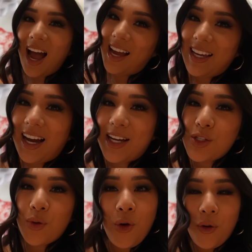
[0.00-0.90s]
Hi
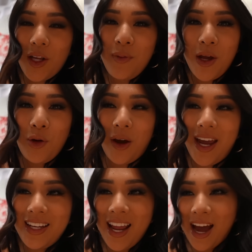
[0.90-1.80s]
guys, recording went
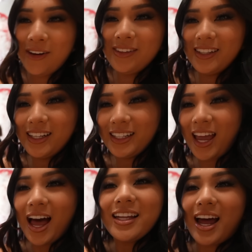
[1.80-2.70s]
great. Now,
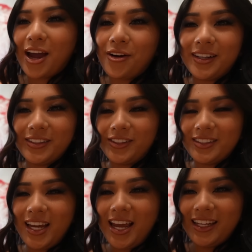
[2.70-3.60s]
Cal and I are on a little
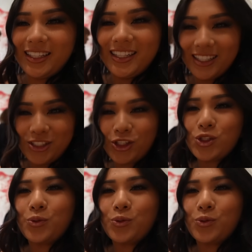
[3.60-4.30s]
date, just